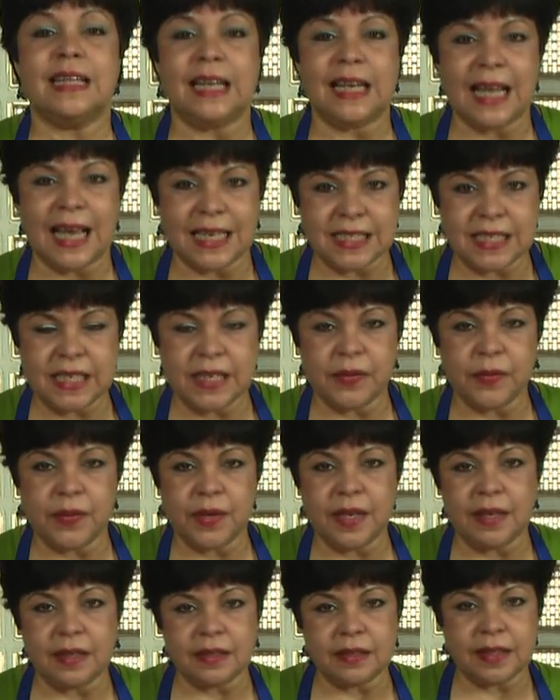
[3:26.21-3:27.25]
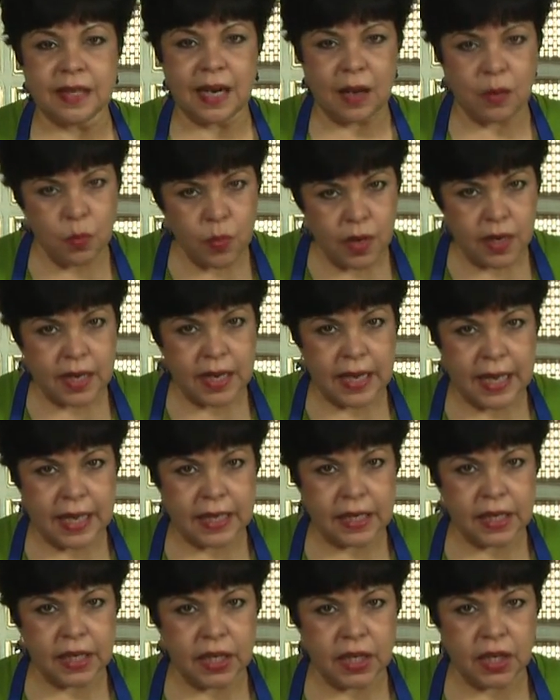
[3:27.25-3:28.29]
The last ingredient that I wanna
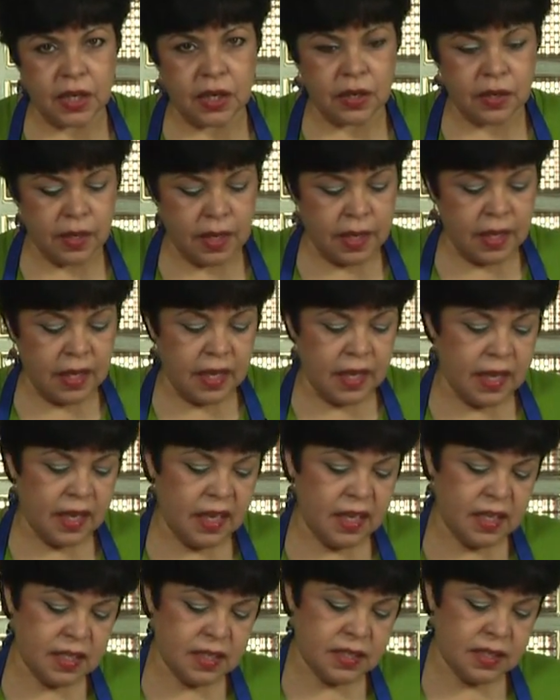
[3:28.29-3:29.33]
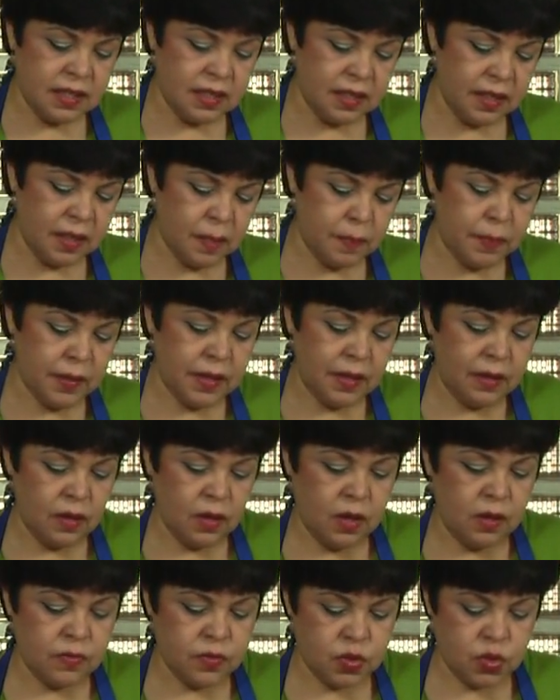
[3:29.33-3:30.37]
add here is a little bit
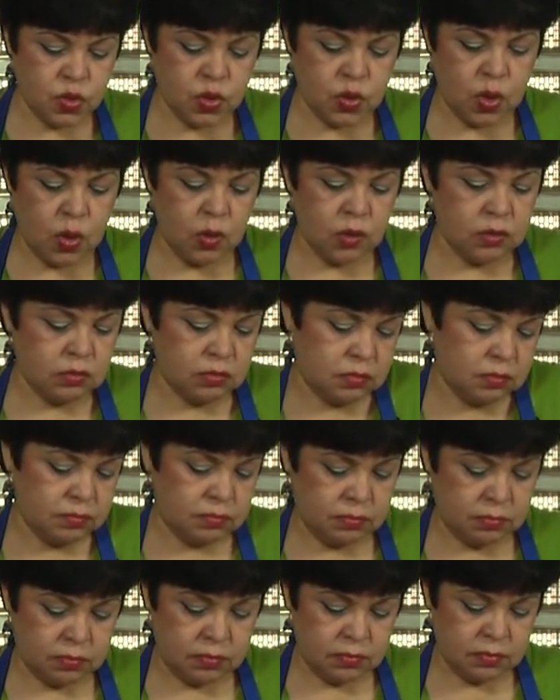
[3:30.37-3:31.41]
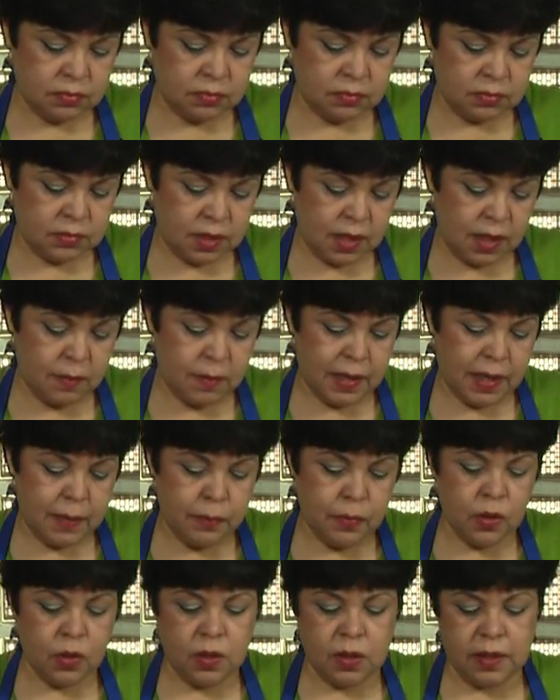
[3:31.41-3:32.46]
of salt. Am
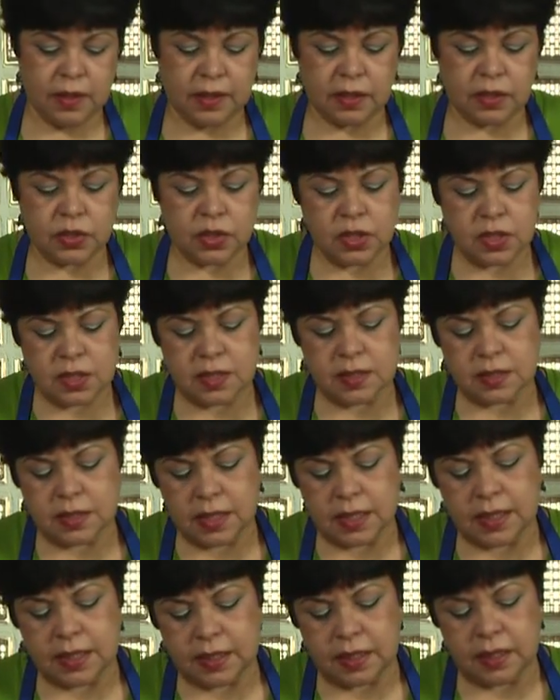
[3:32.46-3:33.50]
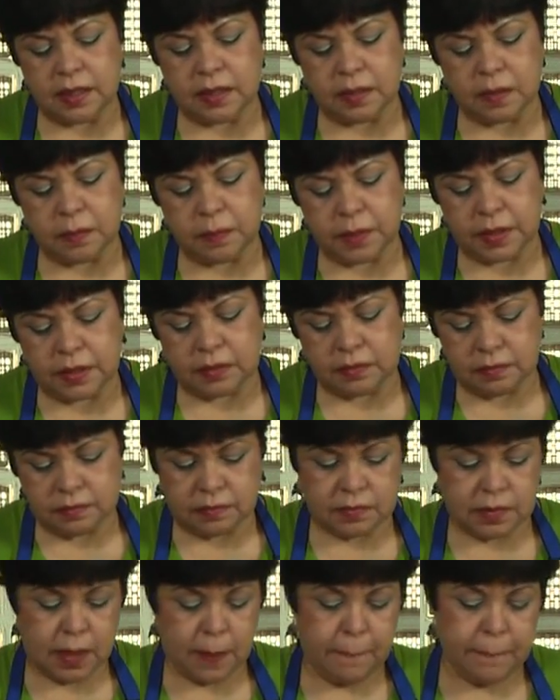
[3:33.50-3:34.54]
i boiling it, just a tiny little bit,
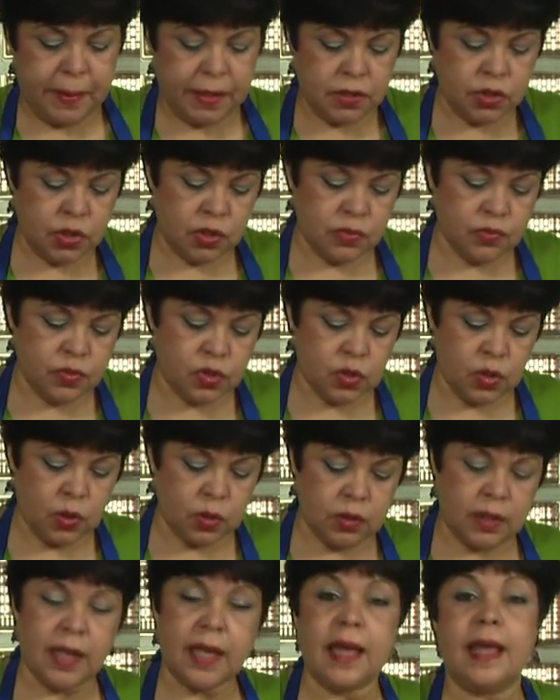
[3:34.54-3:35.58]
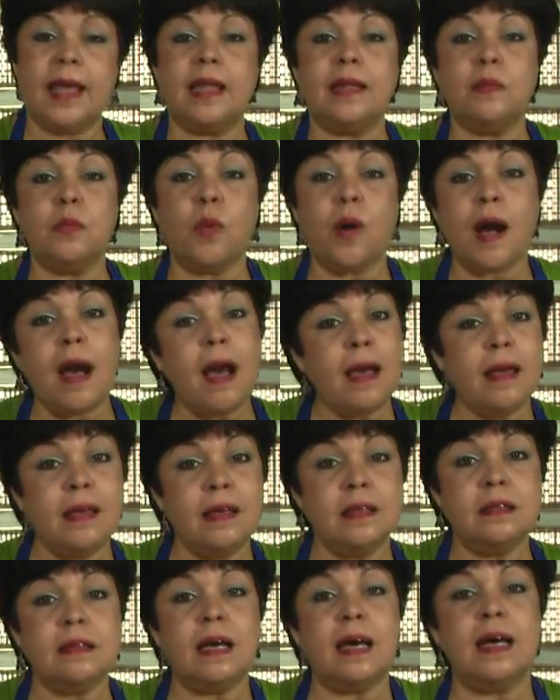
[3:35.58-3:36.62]
a pinch of salt. And
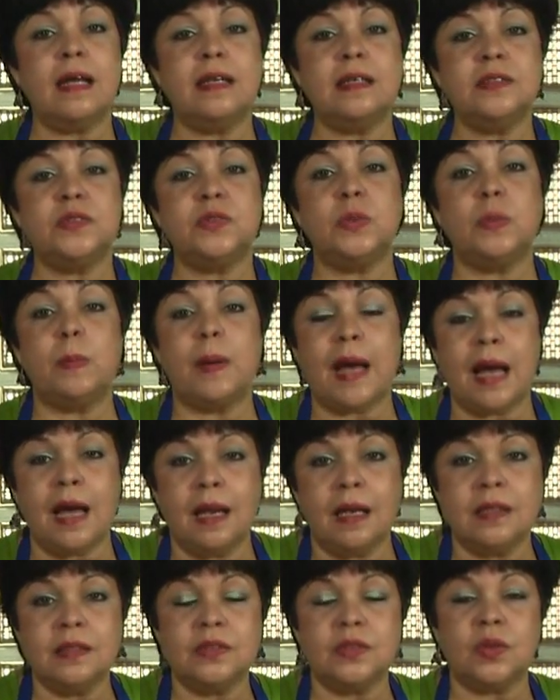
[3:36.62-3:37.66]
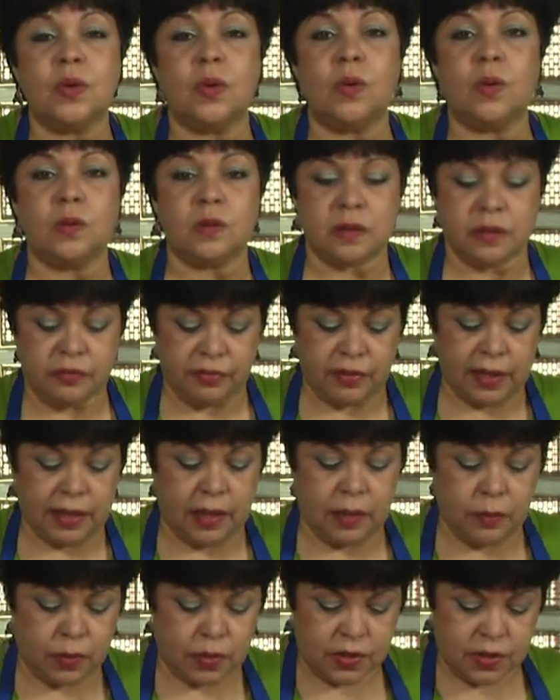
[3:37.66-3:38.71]
why? That is to balance all the
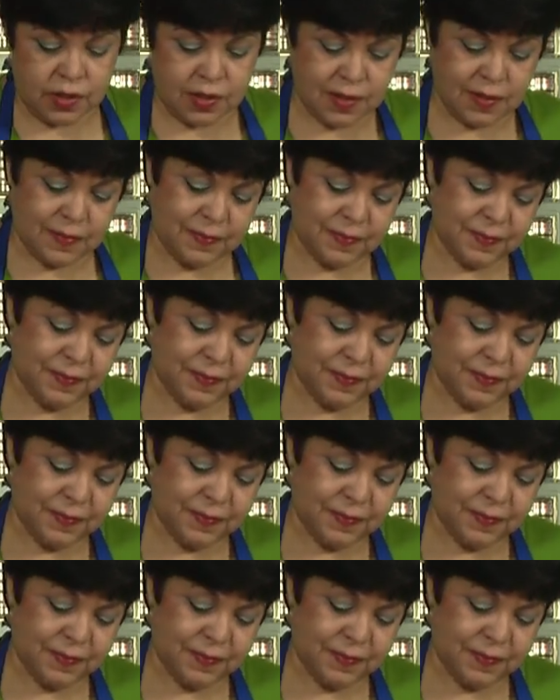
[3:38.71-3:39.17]
flavors.